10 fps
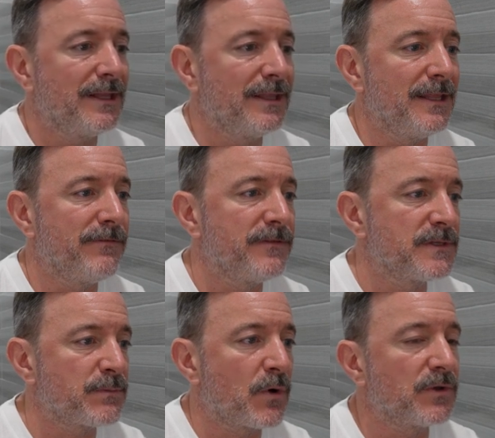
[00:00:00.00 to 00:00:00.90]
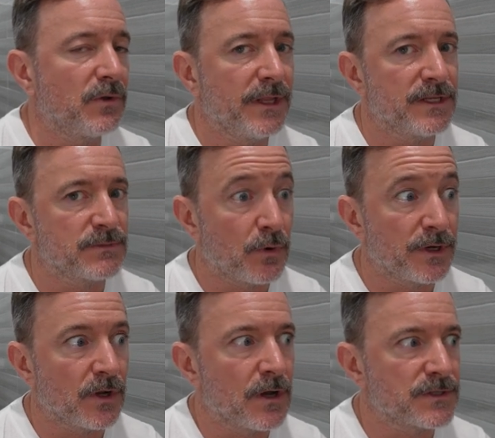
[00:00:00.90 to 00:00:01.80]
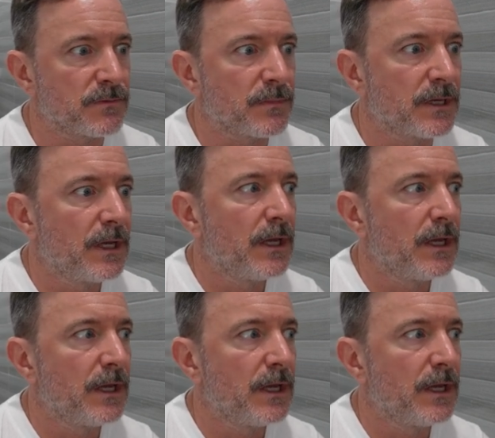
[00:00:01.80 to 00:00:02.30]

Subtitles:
The smart delay is pretty awesome.